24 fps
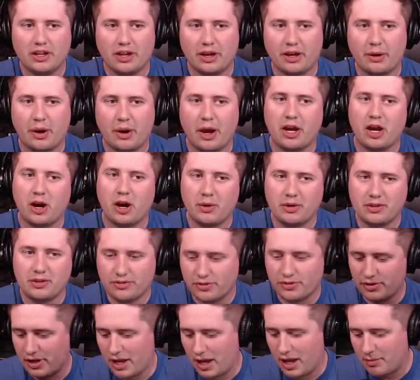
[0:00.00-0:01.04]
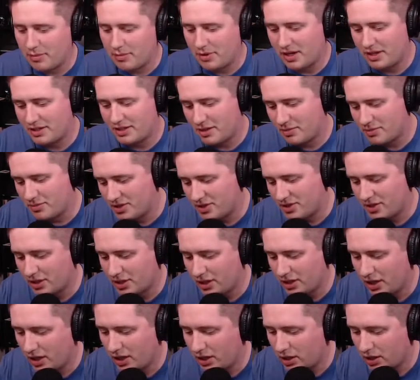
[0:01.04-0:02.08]
No, I always forget because I'm
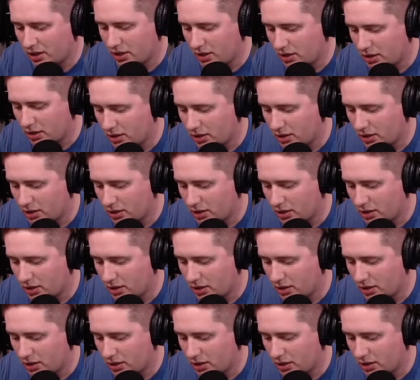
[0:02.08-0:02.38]
silly.